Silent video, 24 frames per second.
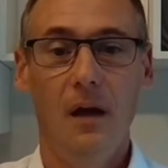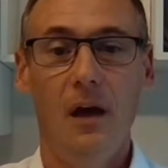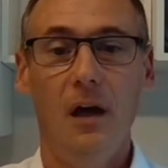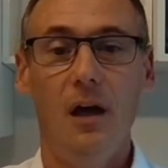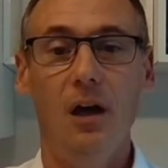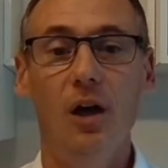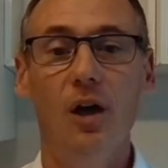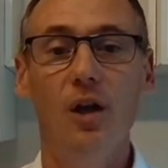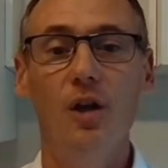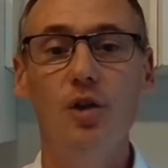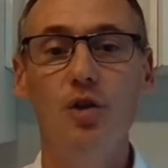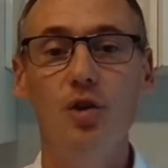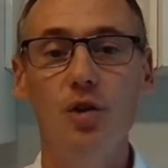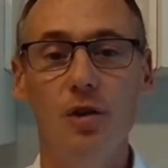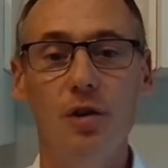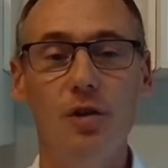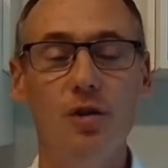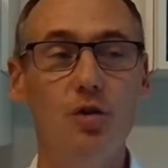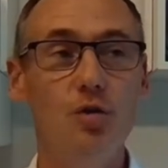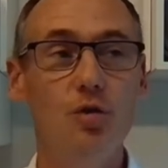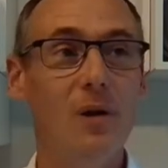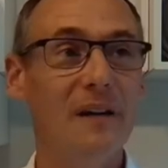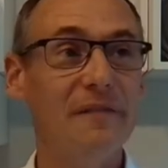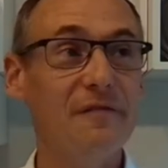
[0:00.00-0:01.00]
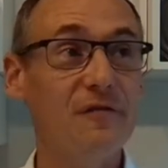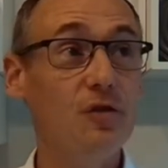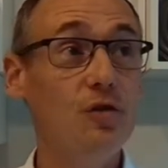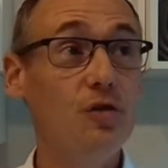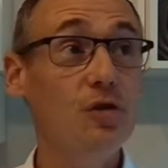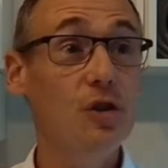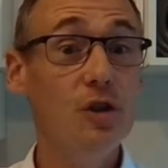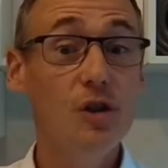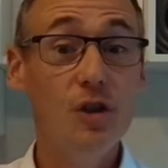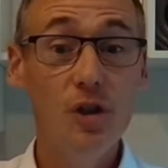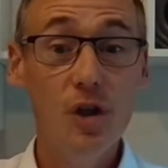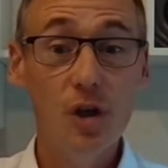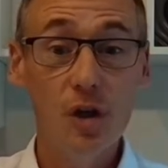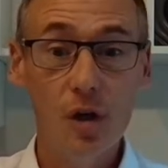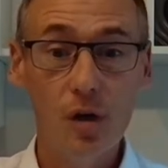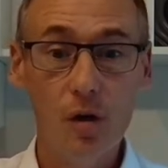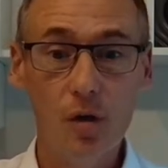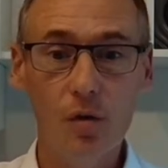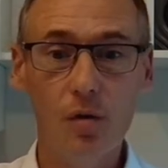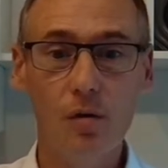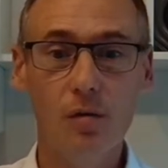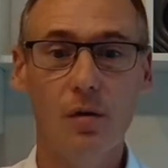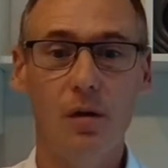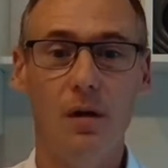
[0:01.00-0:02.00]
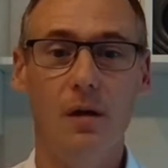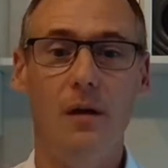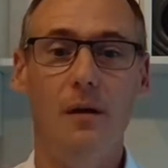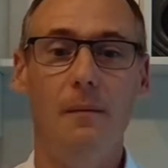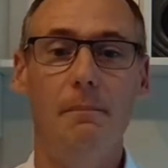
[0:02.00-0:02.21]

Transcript: you have to go